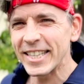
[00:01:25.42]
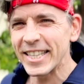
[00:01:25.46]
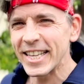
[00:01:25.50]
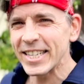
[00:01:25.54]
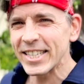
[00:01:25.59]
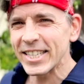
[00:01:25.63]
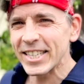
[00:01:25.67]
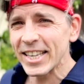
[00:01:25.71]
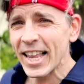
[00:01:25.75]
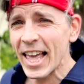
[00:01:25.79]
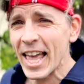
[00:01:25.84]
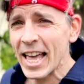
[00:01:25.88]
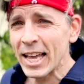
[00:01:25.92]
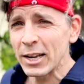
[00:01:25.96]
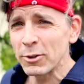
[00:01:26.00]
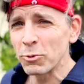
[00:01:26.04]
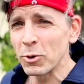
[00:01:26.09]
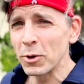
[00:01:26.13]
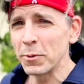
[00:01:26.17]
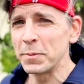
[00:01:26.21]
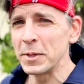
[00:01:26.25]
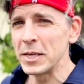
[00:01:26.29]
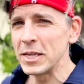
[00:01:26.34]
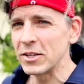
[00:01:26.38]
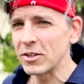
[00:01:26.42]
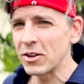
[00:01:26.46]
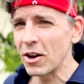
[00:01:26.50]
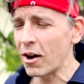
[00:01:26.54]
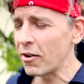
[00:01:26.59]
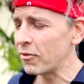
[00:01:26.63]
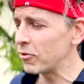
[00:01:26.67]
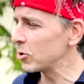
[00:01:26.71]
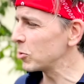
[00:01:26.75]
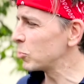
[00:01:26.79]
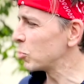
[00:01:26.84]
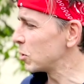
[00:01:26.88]
this land will be
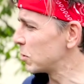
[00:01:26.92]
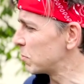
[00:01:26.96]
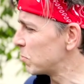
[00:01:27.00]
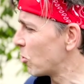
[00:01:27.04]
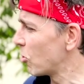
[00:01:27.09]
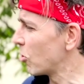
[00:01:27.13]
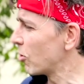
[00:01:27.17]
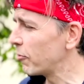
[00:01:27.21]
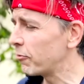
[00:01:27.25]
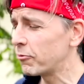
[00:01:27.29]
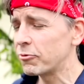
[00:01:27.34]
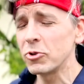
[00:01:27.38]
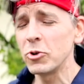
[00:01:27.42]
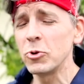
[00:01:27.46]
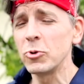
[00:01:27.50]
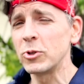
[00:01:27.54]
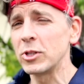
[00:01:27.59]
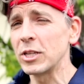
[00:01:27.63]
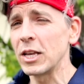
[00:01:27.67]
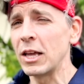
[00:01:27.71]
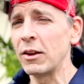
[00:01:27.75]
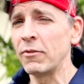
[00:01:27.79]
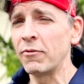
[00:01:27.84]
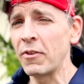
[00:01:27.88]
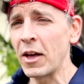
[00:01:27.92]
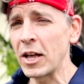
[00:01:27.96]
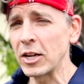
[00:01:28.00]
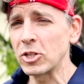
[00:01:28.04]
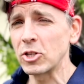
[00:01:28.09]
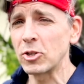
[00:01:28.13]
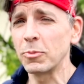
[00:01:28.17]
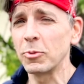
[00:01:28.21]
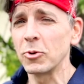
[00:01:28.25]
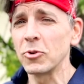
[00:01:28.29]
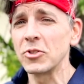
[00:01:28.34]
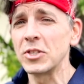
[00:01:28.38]
covered with more fruits and
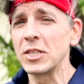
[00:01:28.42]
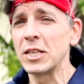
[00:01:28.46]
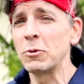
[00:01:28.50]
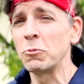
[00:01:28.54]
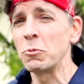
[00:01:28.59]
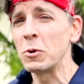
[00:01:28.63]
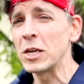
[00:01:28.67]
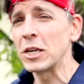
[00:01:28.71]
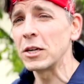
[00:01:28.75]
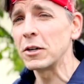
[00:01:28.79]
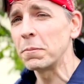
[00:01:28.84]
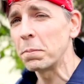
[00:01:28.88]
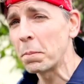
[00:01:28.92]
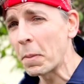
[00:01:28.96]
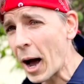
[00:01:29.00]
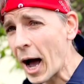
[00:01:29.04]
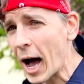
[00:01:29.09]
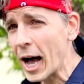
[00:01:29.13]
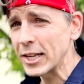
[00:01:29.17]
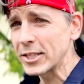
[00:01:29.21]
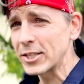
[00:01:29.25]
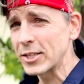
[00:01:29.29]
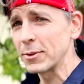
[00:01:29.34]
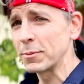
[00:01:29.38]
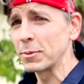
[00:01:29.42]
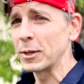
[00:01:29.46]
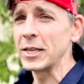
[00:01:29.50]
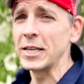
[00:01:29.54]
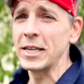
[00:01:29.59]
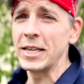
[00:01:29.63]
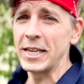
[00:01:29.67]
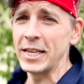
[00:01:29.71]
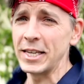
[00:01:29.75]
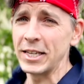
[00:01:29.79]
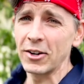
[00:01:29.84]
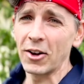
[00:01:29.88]
vegetables than we could possibly
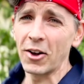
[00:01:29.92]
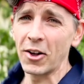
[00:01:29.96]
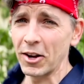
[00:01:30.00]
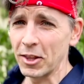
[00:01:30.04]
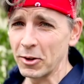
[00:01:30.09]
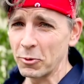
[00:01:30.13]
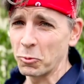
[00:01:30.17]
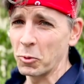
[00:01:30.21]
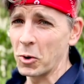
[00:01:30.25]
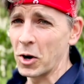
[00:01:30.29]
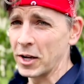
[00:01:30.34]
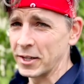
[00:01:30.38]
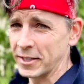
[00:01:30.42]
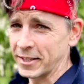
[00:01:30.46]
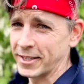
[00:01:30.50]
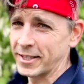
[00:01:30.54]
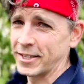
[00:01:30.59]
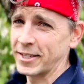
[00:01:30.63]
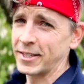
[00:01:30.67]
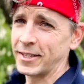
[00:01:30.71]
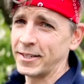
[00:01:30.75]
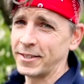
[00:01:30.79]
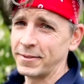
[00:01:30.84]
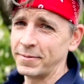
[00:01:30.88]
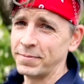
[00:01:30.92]
eat all at once.